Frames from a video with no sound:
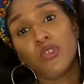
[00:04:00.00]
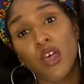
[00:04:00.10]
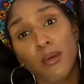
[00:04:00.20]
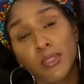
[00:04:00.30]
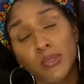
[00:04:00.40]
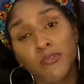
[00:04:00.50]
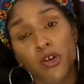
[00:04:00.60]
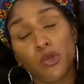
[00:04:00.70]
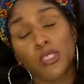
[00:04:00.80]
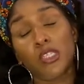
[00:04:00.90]

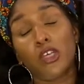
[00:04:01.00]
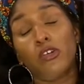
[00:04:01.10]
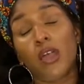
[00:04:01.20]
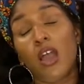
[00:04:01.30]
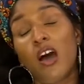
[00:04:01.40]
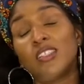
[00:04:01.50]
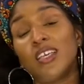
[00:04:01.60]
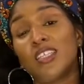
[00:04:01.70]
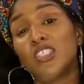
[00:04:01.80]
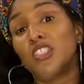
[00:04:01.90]
homophones in the correct
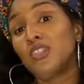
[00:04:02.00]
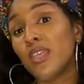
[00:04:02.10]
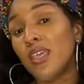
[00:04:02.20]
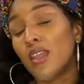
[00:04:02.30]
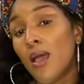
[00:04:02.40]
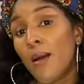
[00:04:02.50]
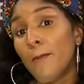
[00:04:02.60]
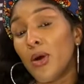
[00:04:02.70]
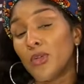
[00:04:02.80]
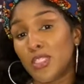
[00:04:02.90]
context, you'll get
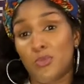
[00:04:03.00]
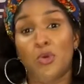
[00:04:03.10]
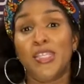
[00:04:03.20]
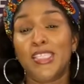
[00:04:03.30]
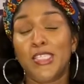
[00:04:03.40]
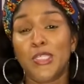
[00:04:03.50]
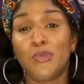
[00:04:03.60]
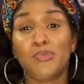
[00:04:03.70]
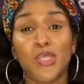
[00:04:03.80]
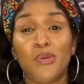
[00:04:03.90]
bonus points too.
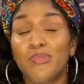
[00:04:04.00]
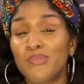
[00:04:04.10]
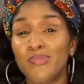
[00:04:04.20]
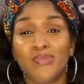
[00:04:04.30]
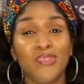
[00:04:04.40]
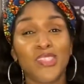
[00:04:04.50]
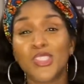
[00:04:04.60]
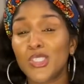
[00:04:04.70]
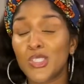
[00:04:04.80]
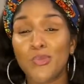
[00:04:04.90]
So
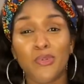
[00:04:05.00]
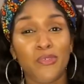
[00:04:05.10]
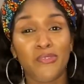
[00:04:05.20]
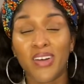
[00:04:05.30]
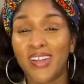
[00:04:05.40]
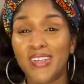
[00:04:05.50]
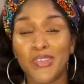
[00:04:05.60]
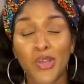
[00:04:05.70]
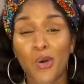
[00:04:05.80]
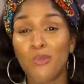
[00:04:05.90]
super fun,
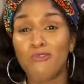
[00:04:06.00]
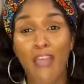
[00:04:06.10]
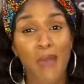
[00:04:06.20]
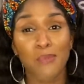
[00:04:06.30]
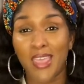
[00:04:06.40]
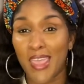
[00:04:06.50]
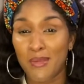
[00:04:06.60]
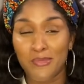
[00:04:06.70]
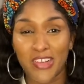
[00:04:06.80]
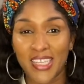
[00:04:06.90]
dope rap
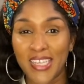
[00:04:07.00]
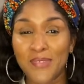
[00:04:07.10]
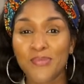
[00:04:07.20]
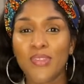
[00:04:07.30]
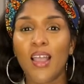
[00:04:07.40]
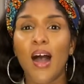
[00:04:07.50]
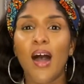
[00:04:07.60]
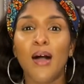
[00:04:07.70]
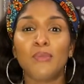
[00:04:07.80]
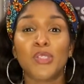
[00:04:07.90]
game, really.
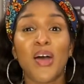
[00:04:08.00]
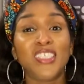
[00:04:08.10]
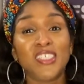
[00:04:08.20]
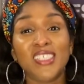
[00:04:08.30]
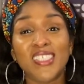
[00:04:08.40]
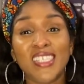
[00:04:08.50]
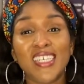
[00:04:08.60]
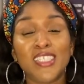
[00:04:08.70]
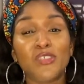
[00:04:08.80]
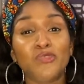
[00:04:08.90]
Um, so as you can see,
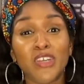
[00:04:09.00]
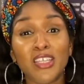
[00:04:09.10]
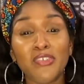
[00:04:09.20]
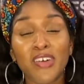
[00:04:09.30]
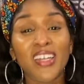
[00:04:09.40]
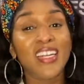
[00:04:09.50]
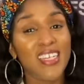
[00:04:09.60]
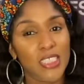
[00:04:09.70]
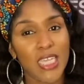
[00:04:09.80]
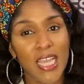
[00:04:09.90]
it's really fun and
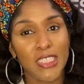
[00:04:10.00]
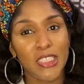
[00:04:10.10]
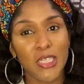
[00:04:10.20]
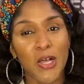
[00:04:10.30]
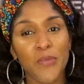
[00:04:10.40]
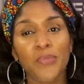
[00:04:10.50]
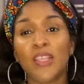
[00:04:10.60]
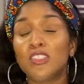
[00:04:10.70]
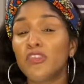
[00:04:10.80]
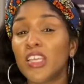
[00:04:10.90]
educational.
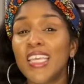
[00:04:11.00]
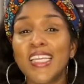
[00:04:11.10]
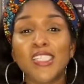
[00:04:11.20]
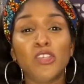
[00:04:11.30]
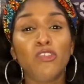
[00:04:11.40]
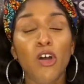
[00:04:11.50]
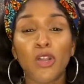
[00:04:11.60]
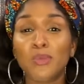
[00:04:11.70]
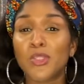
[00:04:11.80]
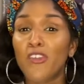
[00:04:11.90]
It's for kids,
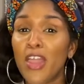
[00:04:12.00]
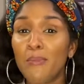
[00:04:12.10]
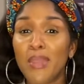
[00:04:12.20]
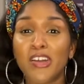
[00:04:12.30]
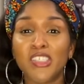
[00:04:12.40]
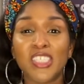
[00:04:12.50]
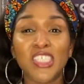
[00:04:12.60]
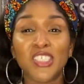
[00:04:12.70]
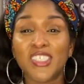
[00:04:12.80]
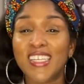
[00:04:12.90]
grown-ups, grandparents,
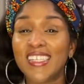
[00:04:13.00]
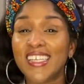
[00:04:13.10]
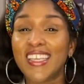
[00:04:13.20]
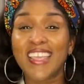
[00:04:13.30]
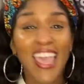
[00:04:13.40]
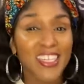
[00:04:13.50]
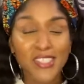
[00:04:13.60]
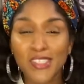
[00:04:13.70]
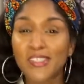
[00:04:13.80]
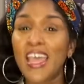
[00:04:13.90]
teachers, geeks, and
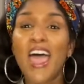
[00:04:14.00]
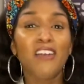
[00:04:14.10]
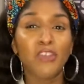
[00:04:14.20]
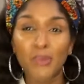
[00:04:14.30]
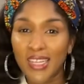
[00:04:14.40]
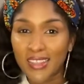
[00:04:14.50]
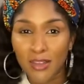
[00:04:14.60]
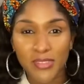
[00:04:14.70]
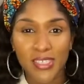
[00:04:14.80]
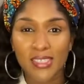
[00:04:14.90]
gangsters. Everybody
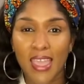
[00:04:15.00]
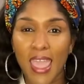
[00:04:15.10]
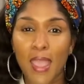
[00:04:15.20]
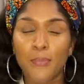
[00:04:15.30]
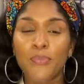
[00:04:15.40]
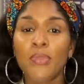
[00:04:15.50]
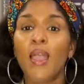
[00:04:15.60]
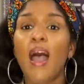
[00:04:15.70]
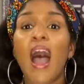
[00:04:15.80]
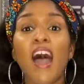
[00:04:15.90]
loves this game.
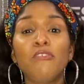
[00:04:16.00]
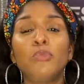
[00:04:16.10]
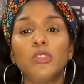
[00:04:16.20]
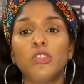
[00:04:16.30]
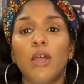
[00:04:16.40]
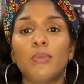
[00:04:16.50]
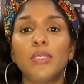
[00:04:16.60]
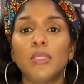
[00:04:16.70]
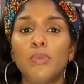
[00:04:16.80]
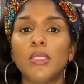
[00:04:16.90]
I have bootstrapped
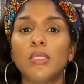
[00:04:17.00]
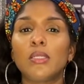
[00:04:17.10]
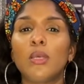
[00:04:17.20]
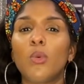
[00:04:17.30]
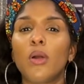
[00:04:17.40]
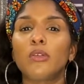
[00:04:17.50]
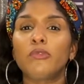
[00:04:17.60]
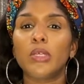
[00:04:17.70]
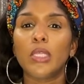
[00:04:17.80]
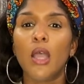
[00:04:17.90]
this business and worked
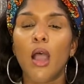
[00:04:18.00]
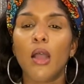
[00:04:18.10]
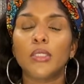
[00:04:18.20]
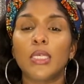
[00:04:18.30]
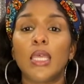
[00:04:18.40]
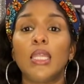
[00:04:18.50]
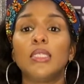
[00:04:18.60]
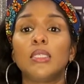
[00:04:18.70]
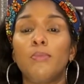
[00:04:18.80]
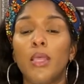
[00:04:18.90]
really hard to get
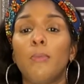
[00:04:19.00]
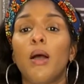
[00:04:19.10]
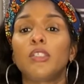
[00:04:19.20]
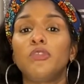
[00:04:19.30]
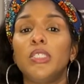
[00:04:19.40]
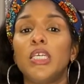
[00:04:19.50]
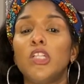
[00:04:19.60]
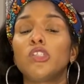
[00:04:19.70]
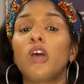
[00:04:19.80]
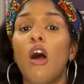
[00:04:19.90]
into big box
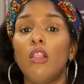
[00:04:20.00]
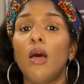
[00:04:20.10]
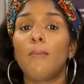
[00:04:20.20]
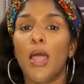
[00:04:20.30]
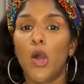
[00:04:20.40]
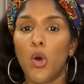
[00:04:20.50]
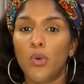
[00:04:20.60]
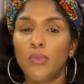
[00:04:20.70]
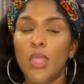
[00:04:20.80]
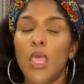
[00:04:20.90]
retailers all on my
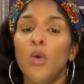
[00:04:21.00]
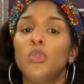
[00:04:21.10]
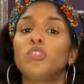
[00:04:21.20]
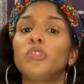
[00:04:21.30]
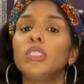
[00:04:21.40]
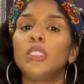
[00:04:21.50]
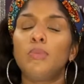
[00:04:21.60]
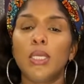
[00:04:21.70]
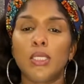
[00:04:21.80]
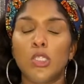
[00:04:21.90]
own, which really
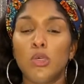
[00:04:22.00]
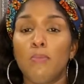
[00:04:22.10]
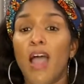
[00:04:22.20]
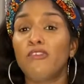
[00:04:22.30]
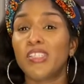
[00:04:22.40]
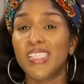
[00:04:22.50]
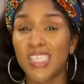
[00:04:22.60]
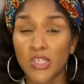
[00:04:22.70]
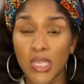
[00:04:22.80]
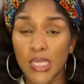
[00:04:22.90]
speaks to my
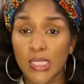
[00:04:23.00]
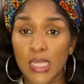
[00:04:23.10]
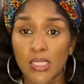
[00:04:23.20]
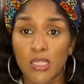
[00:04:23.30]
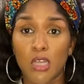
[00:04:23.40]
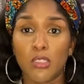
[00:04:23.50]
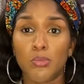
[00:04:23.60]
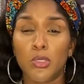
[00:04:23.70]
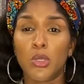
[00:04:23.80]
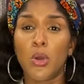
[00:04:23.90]
resilience as an
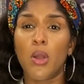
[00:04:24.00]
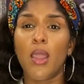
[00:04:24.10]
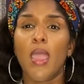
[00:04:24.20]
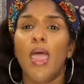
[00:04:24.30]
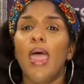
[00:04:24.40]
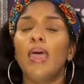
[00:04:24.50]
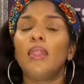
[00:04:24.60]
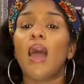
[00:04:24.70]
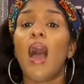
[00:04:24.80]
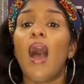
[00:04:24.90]
entrepreneur,
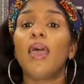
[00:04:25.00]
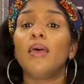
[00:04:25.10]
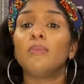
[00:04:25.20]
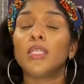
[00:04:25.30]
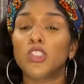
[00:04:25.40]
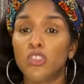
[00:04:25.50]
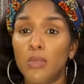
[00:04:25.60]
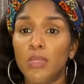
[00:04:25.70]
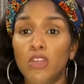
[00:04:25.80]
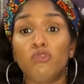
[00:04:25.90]
and I am
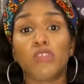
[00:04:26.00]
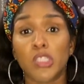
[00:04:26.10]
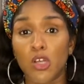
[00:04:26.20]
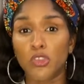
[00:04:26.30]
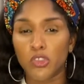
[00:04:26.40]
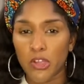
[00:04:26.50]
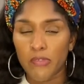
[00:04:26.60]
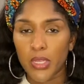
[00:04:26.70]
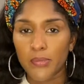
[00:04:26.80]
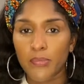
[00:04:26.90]
extremely result
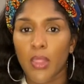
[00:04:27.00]
driven.